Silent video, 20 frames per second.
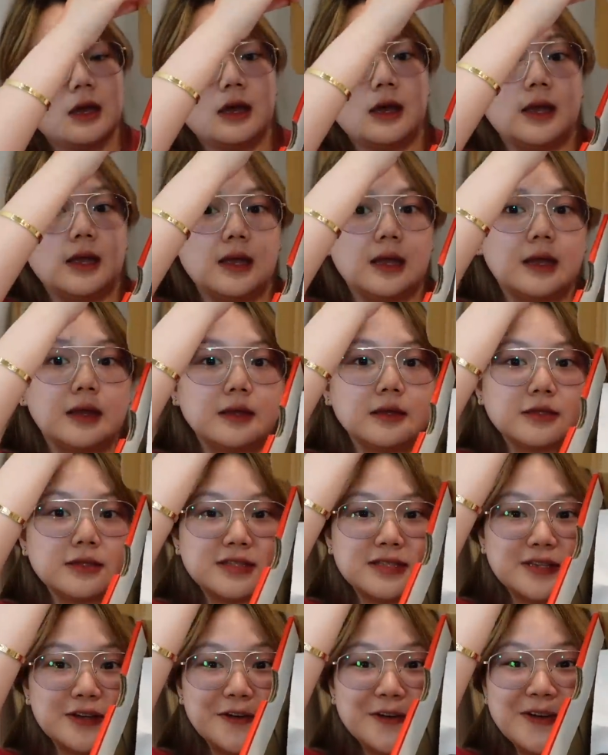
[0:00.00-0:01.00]
Ayan,
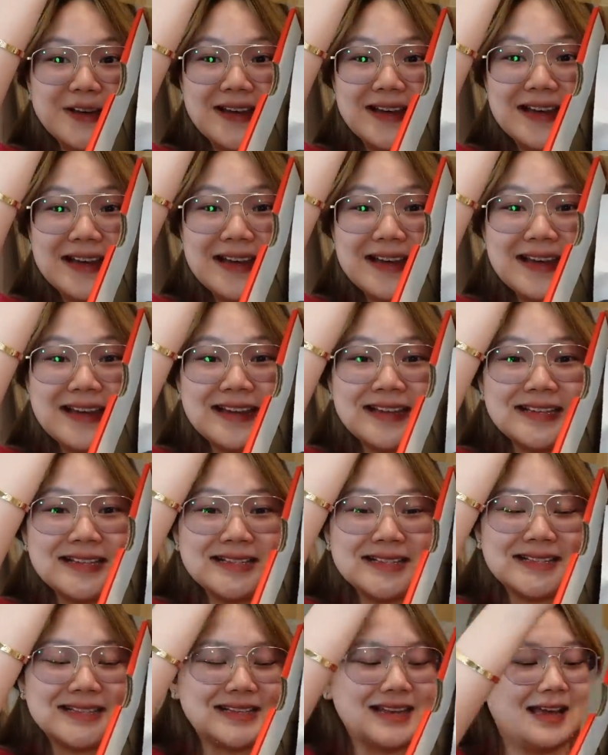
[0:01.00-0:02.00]
it's so nice.